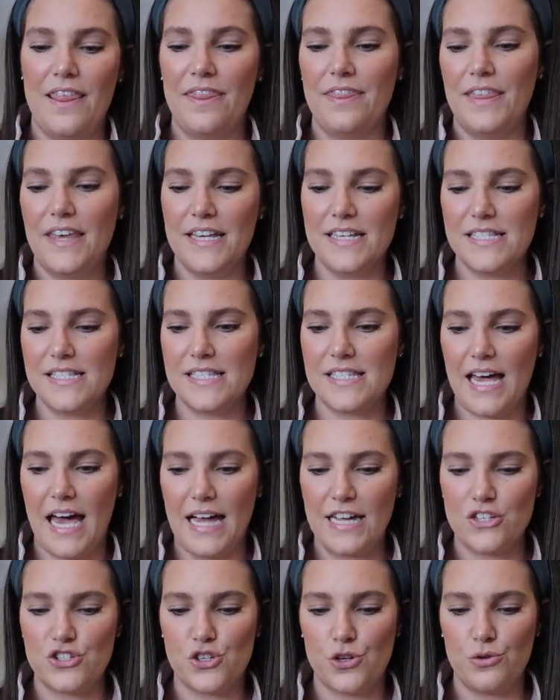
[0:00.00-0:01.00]
This
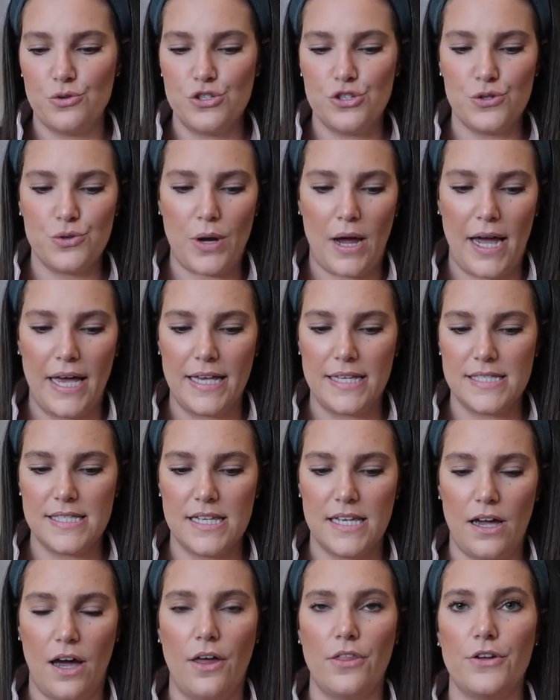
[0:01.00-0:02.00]
I showed you guys
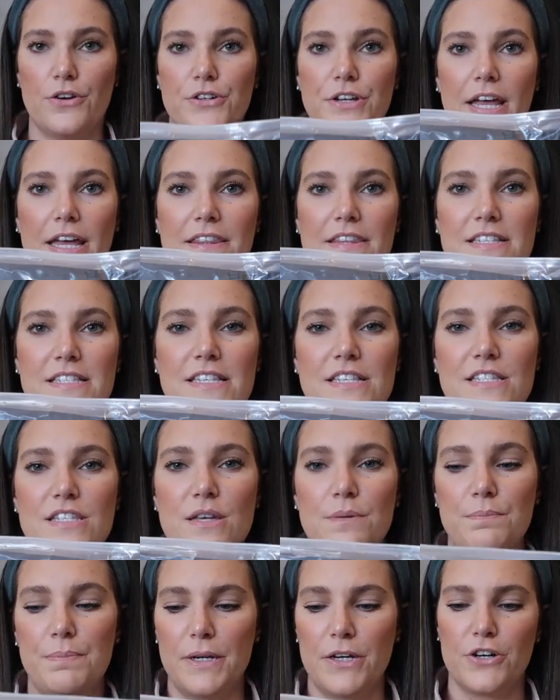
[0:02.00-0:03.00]
the other day. This is
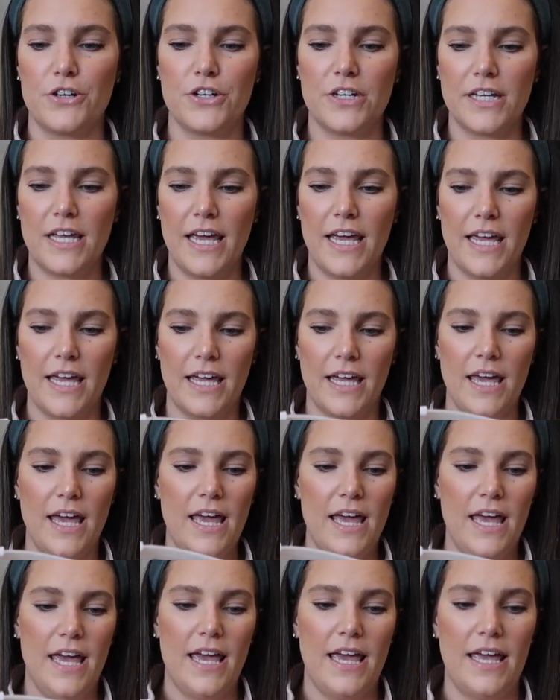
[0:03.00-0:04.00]
the Beard King.
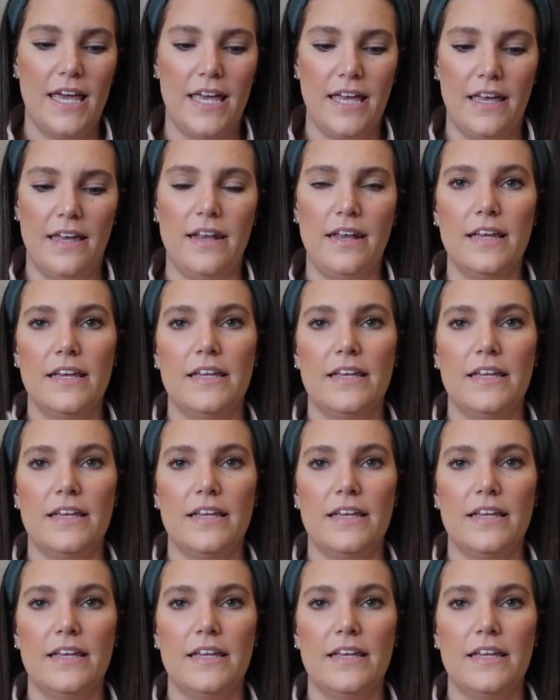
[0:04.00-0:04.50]
It